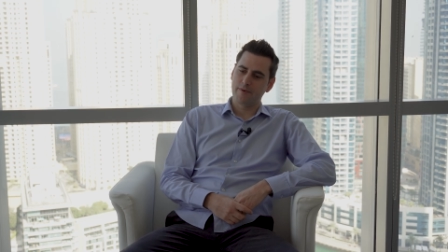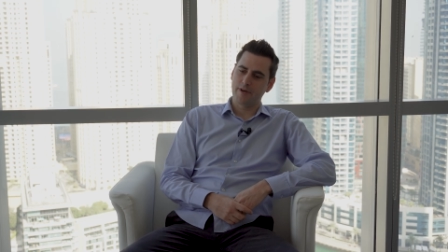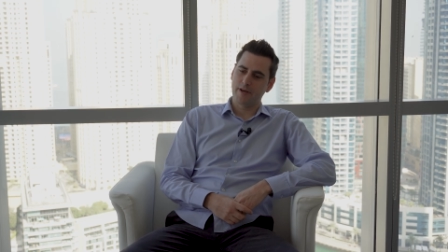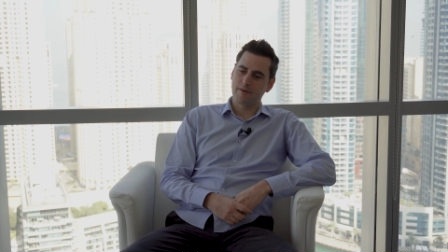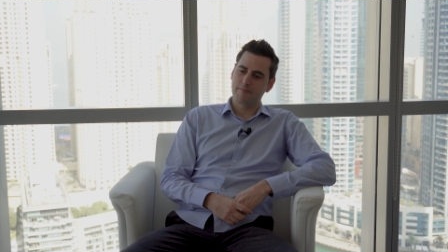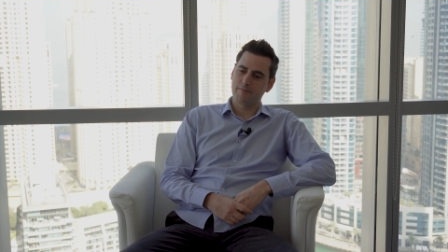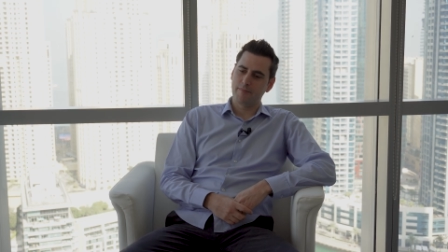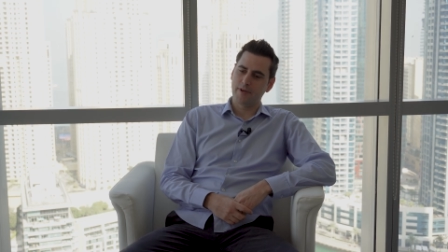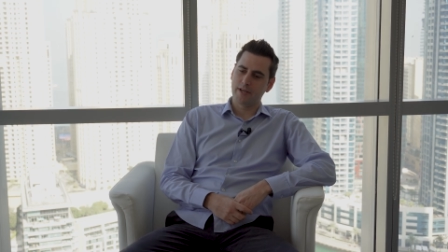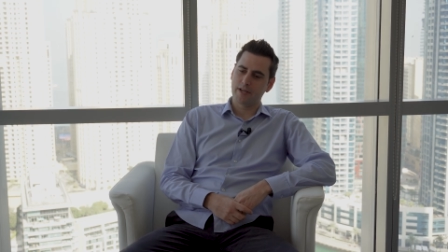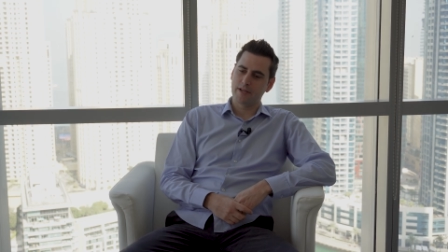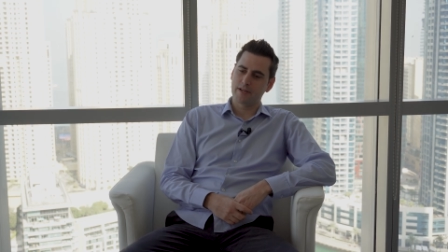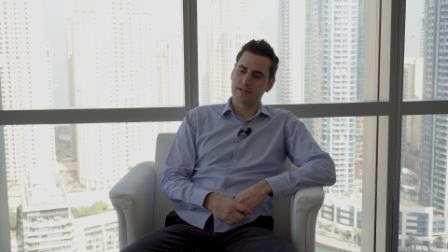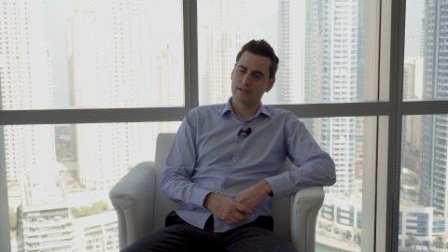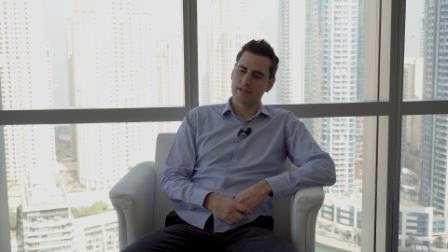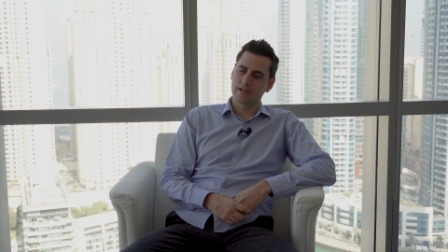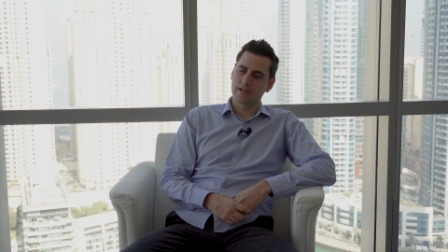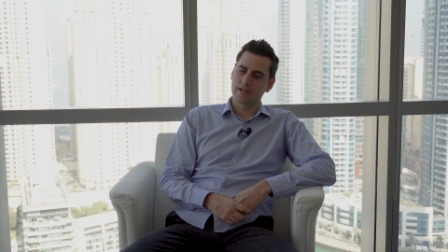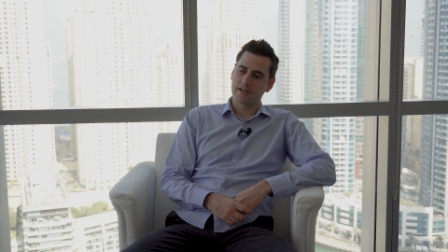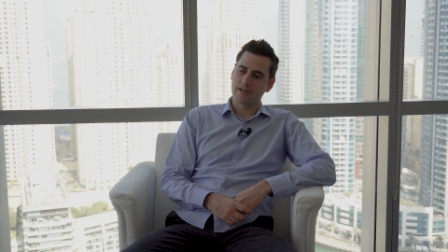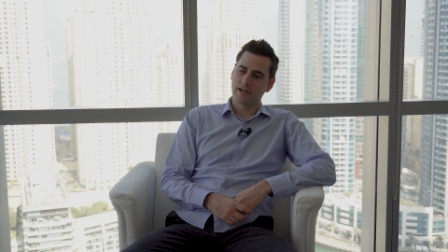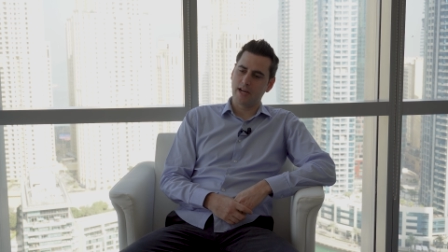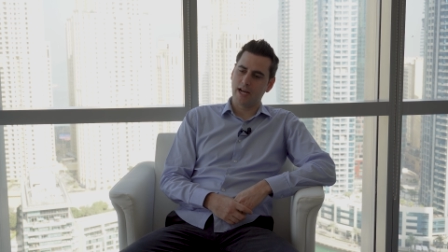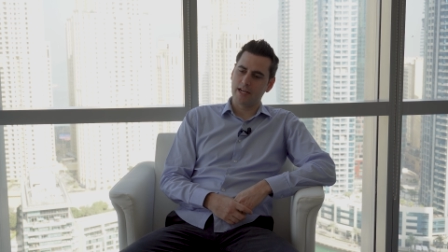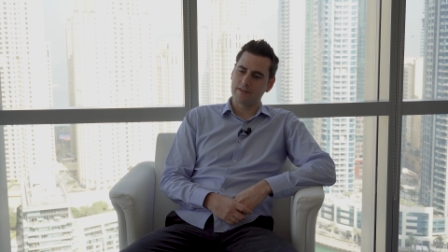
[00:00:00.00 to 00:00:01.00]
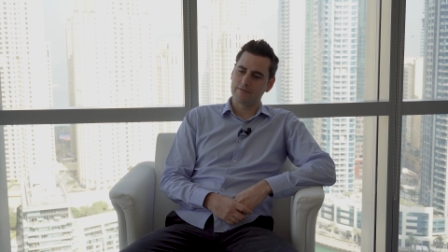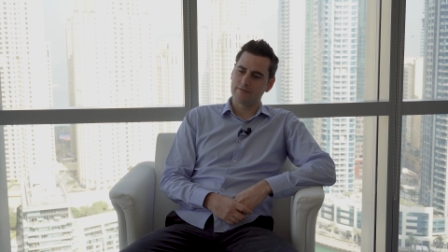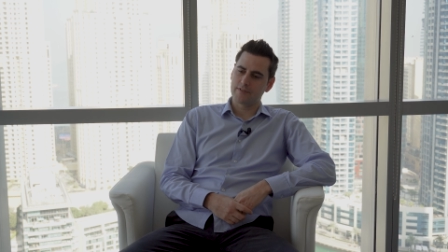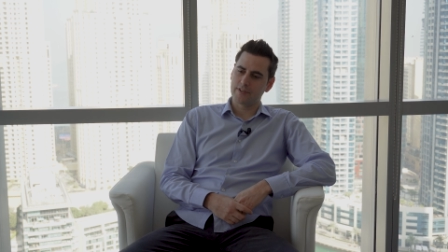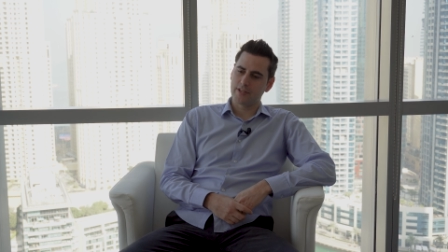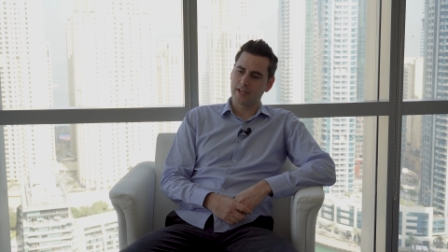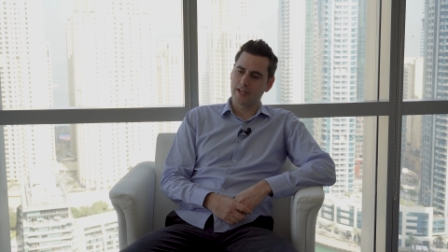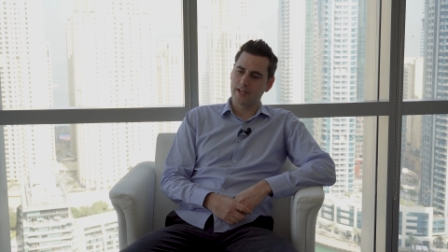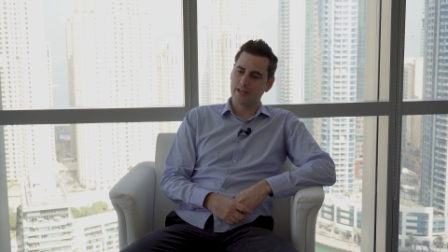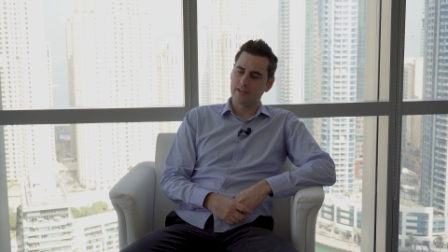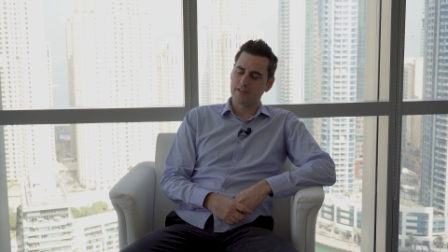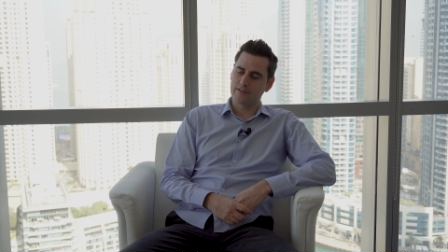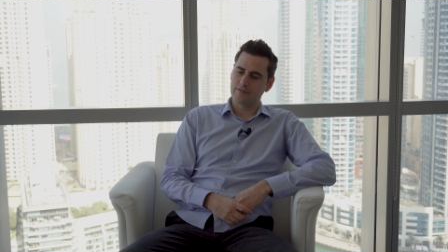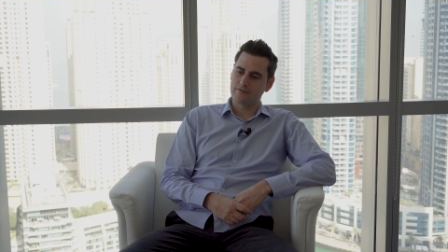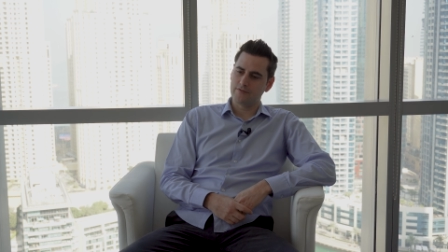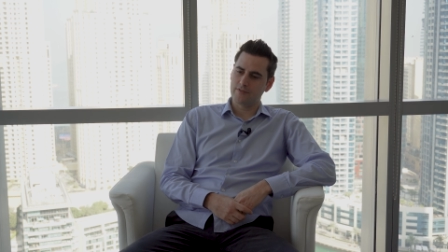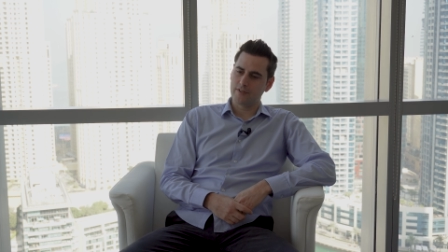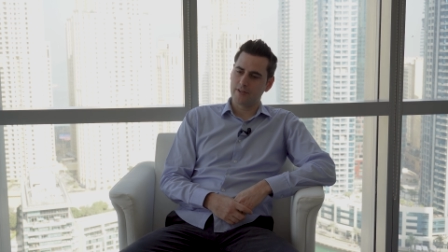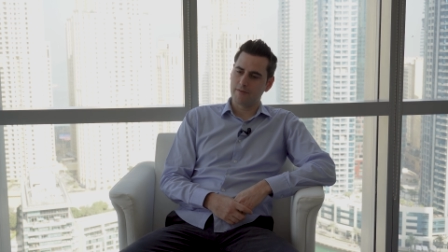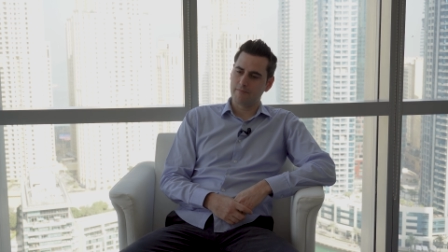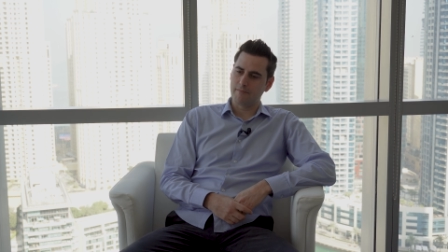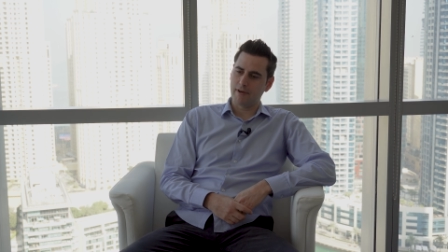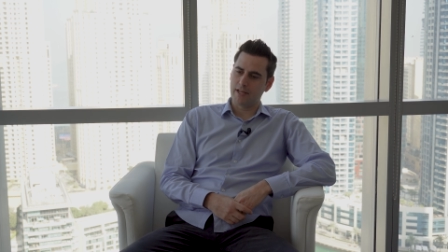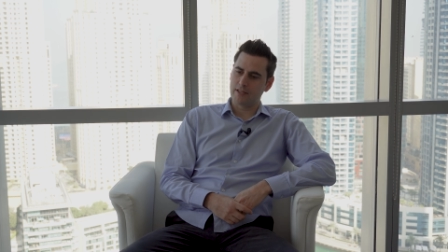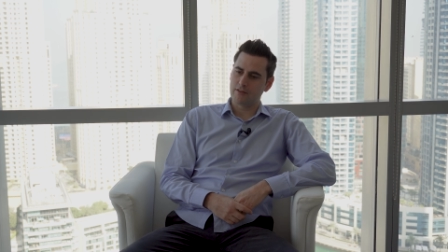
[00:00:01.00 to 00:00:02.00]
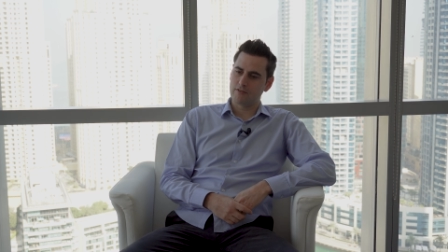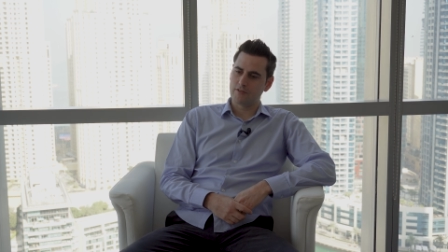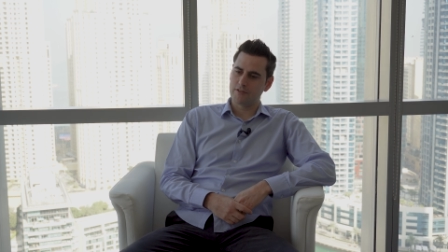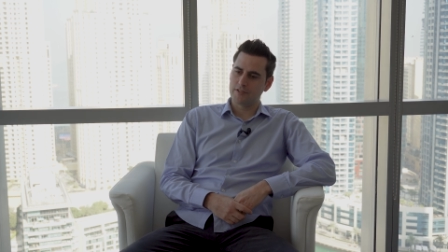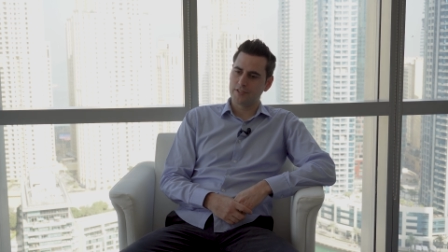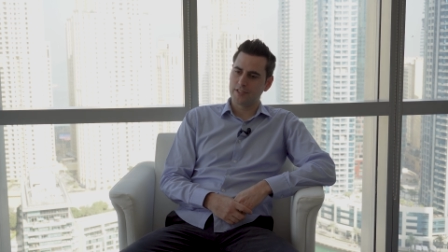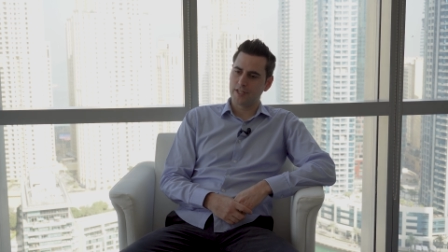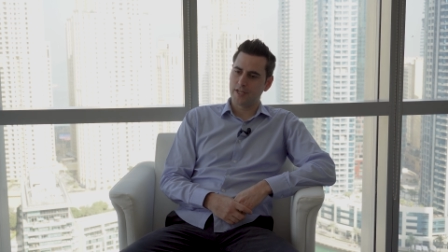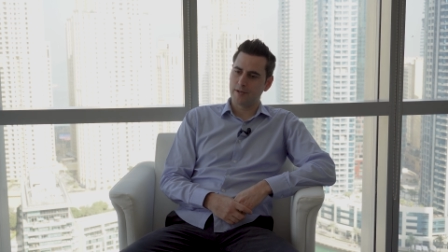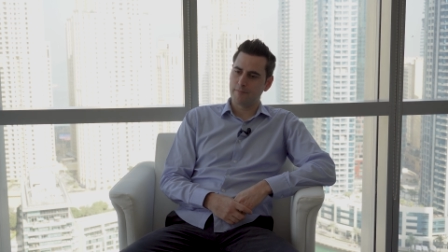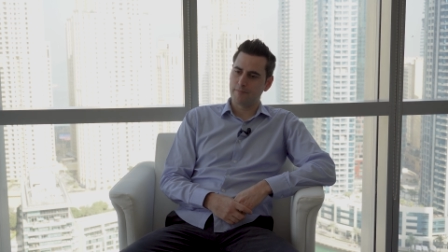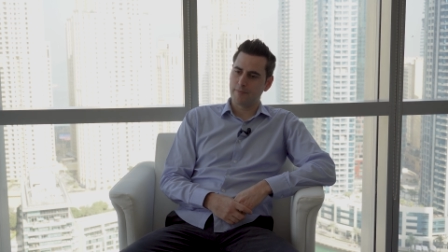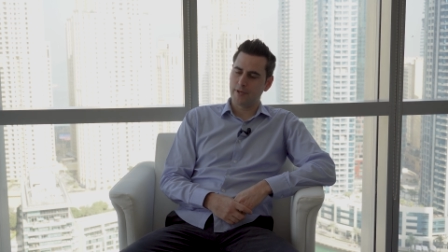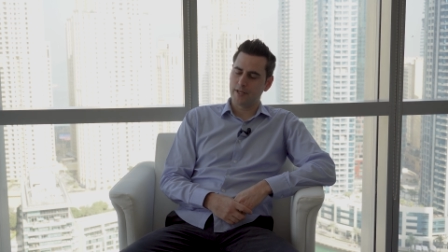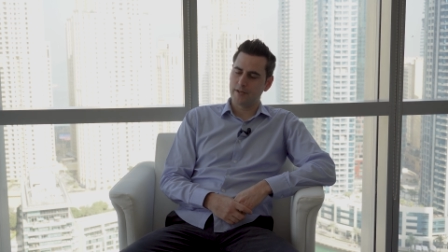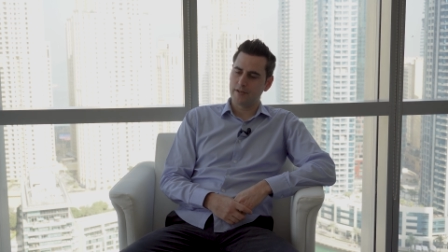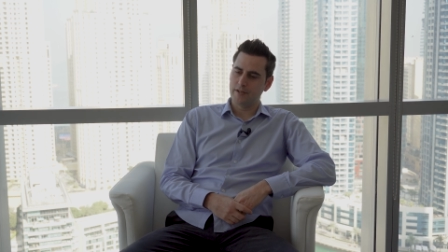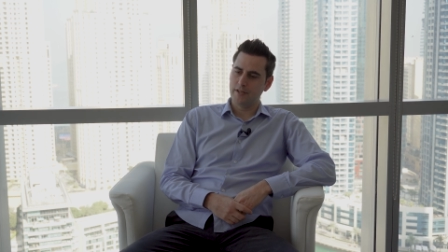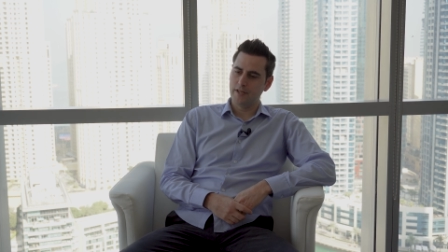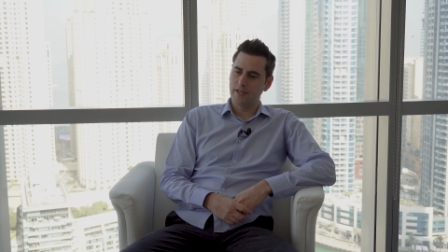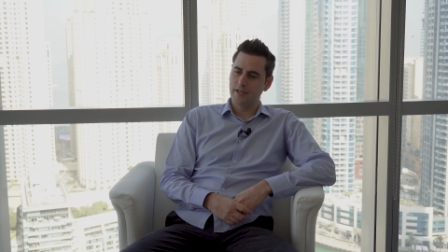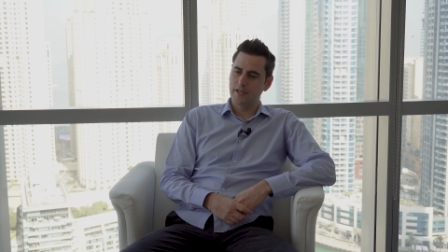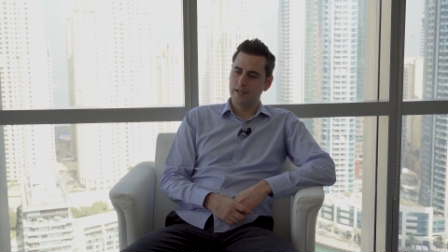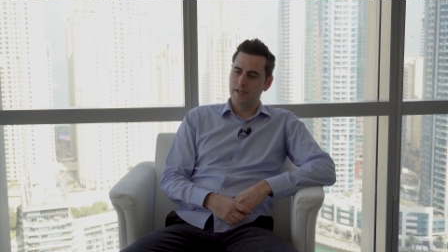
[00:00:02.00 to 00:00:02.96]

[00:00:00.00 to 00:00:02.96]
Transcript: a big uh, advocate of uh, mentorship and